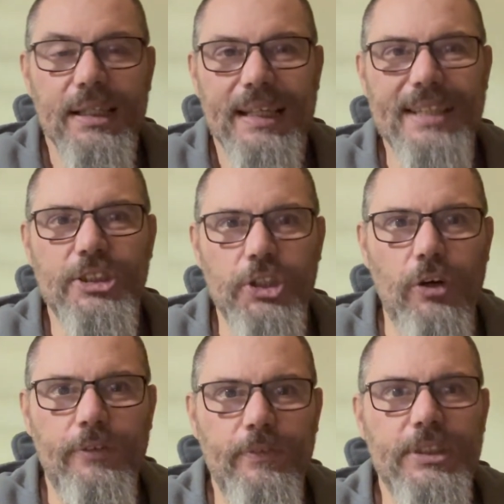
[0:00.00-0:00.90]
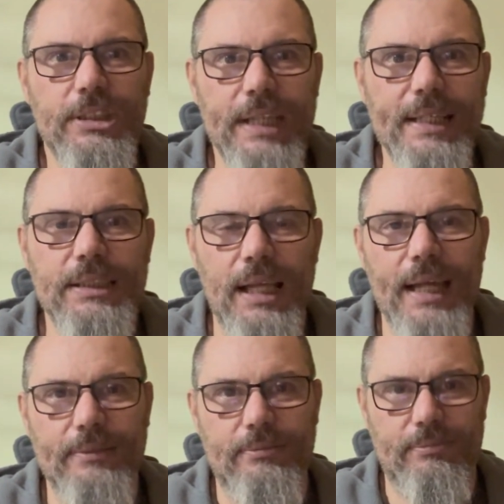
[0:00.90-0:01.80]
That stuff sticks
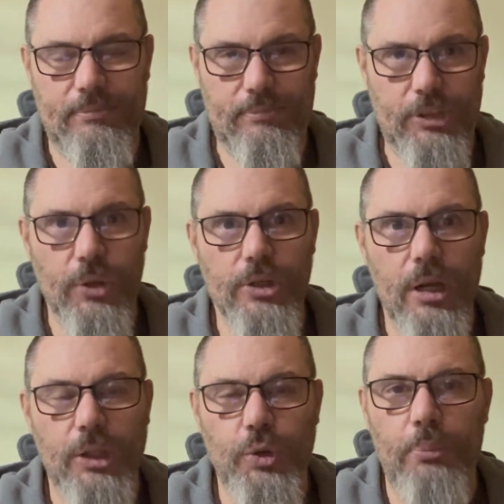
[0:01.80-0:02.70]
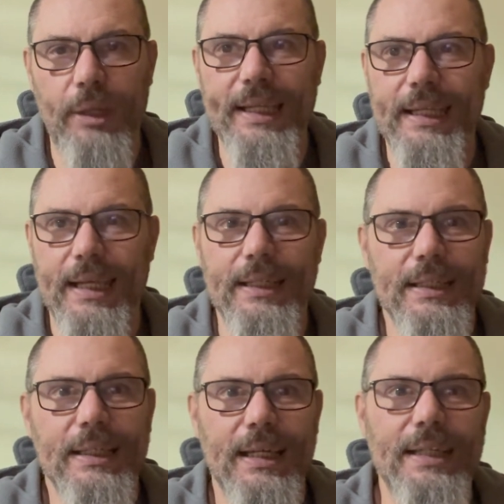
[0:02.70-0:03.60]
like doodah to a blanket
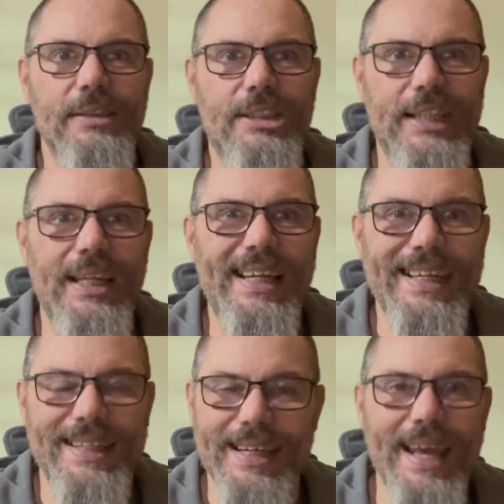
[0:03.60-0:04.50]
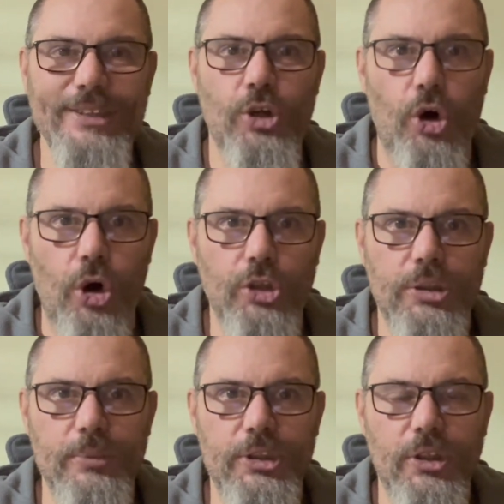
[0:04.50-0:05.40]
and it'll seal anything. It's
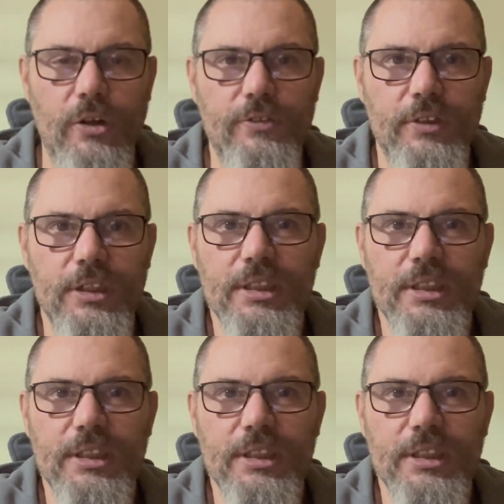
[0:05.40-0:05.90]
awesome stuff.